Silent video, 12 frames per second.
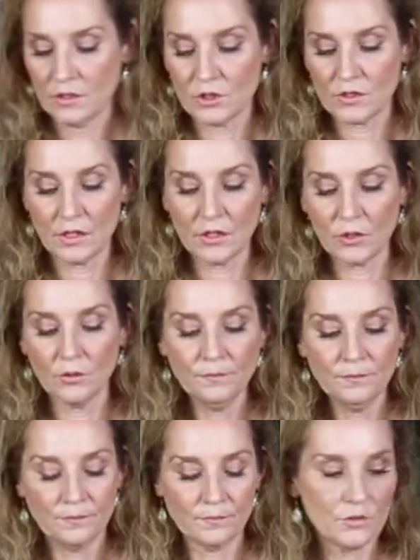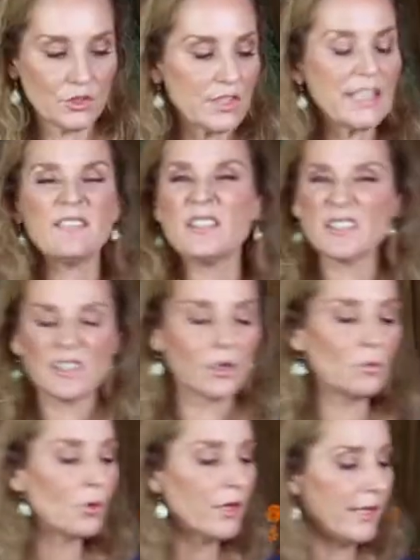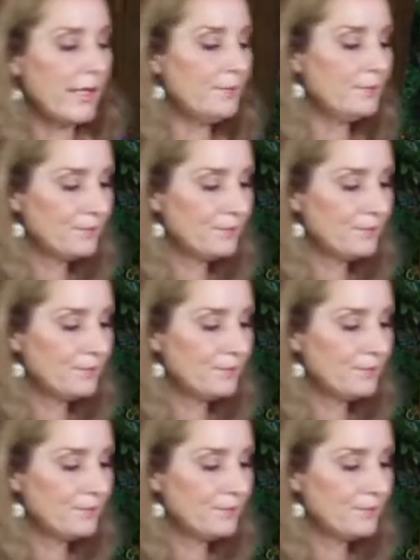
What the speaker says: just to give it a little more heat.